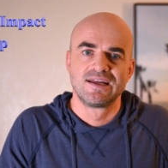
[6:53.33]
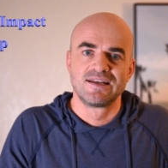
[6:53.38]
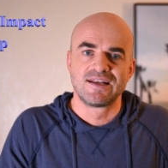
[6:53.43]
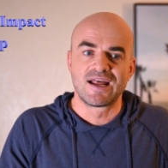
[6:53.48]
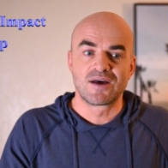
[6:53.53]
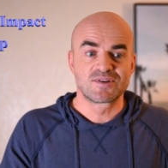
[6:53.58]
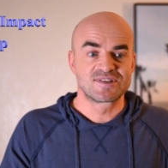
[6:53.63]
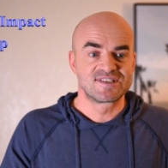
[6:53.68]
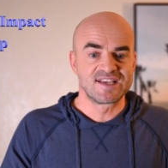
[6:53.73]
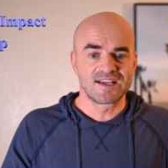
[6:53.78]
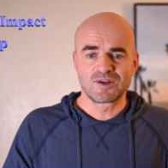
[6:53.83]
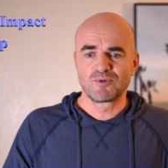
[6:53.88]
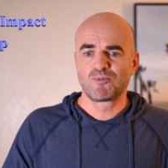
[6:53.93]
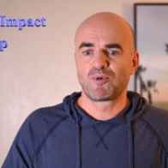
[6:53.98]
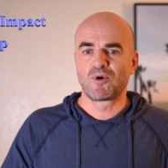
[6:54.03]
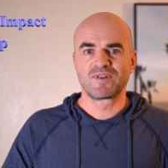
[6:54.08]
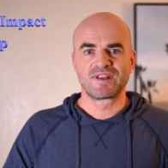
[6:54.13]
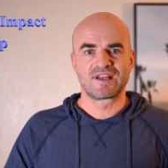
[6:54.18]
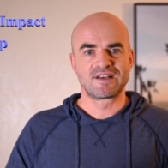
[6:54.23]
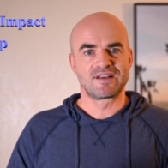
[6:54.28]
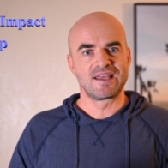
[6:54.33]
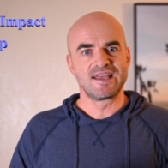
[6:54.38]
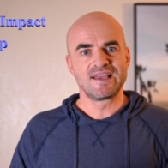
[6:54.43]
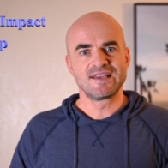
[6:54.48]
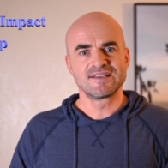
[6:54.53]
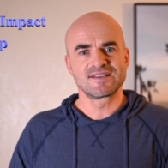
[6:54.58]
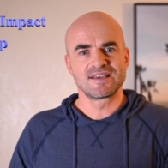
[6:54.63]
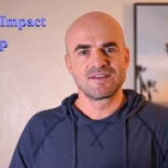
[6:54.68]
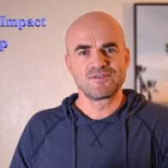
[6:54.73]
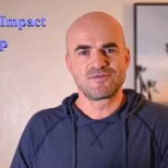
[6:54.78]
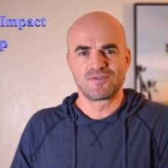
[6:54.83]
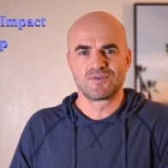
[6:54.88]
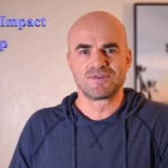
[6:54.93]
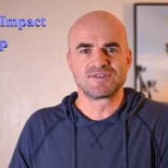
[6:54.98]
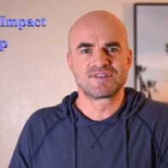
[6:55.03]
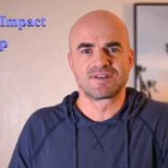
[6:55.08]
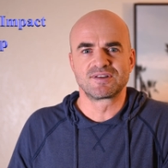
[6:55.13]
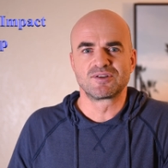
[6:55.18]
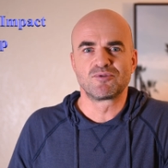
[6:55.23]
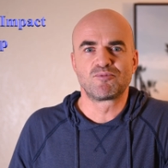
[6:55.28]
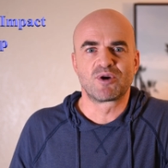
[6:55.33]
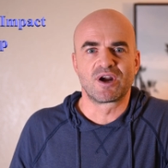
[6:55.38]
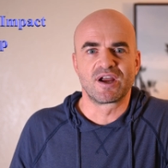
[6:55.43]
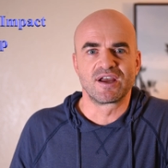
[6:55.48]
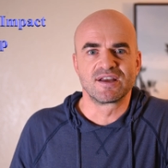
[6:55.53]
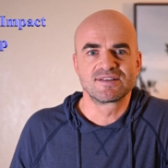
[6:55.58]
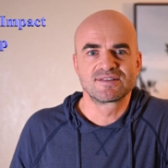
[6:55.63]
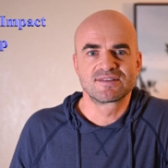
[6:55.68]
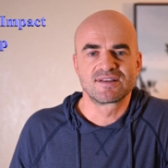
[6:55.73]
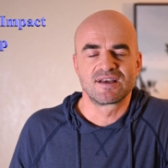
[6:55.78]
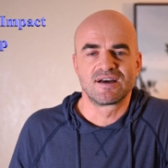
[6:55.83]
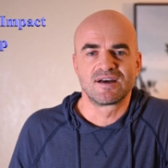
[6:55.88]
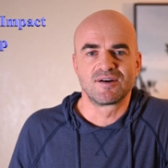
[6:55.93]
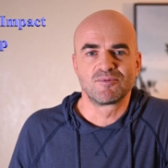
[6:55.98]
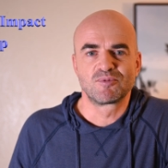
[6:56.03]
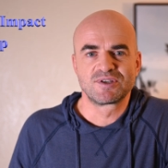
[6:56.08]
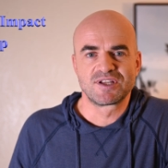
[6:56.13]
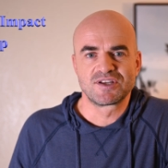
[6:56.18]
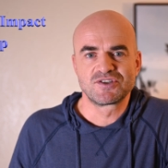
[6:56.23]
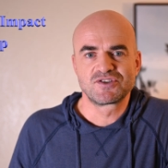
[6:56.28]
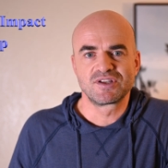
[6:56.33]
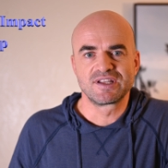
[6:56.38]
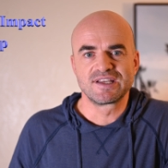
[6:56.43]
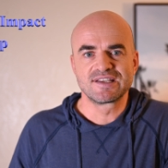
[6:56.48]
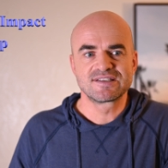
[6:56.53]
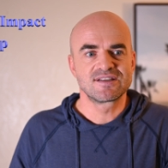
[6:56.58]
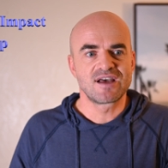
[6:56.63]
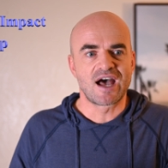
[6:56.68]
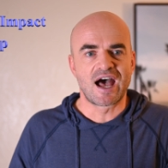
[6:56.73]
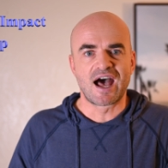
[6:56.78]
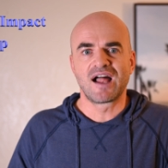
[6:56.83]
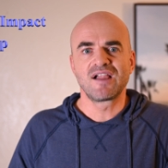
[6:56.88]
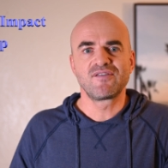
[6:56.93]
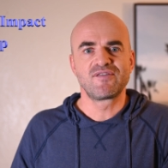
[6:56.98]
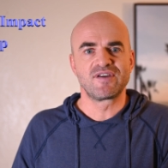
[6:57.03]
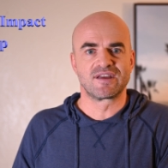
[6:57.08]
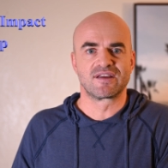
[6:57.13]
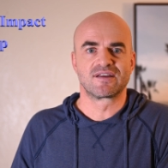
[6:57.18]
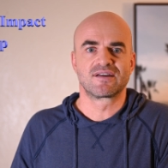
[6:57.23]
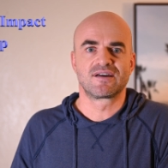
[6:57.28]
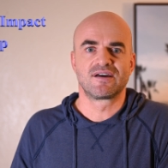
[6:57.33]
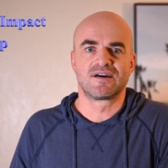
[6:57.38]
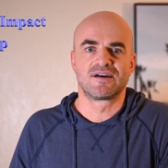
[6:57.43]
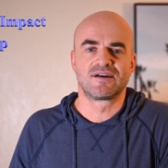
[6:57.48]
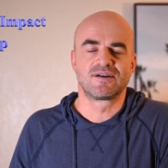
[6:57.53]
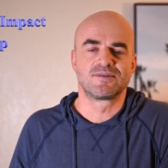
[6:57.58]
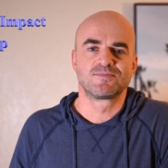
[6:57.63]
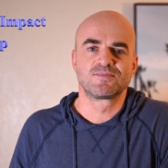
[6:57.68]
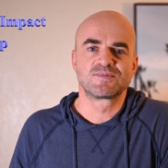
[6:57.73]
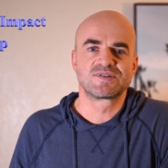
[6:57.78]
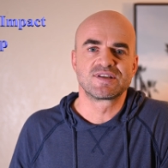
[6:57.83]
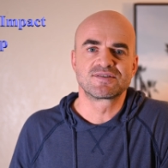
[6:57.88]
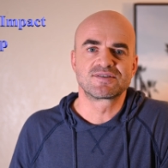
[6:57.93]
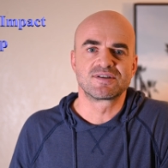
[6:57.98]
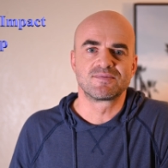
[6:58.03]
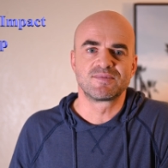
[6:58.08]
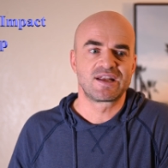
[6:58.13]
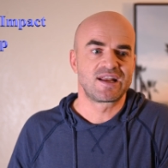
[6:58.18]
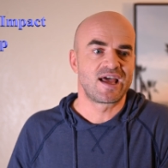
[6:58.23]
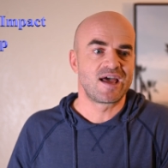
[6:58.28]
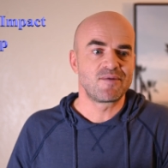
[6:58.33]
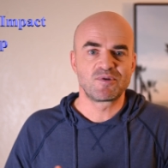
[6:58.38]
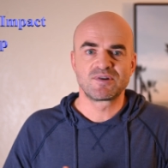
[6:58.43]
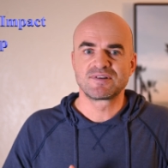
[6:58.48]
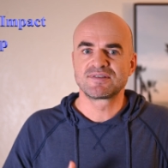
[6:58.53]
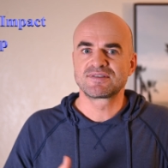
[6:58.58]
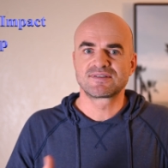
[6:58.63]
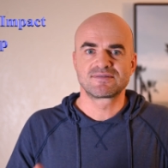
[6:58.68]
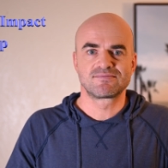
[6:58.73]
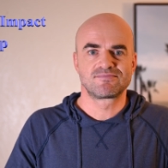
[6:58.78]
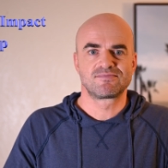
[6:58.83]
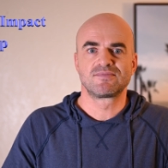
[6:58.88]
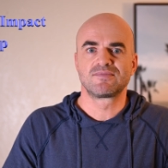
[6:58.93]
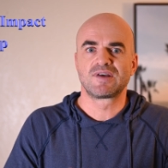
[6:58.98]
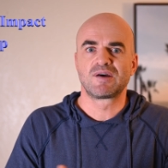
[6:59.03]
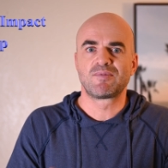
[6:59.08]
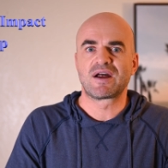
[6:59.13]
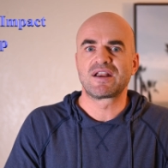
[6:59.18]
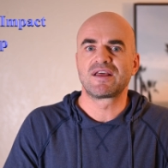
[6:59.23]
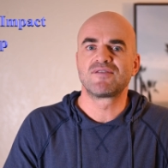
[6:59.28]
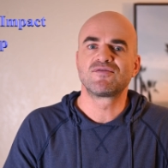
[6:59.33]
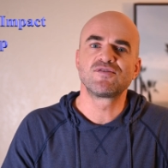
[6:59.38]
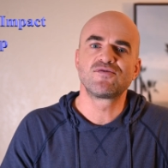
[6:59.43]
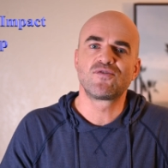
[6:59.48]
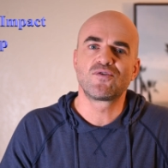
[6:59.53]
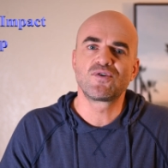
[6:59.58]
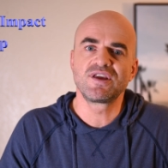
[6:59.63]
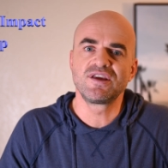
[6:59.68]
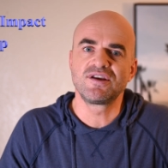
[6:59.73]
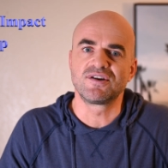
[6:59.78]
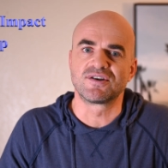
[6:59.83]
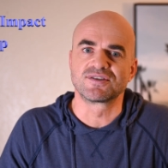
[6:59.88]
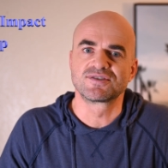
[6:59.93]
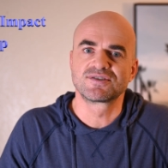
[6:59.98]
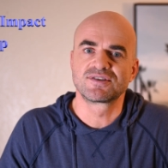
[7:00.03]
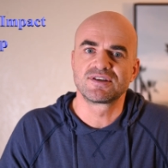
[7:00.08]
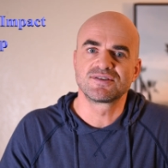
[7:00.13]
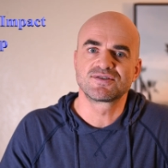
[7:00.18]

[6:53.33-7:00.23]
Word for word: Now, the second point that is influencing the price potentially is the halving system that happens about every 4 years.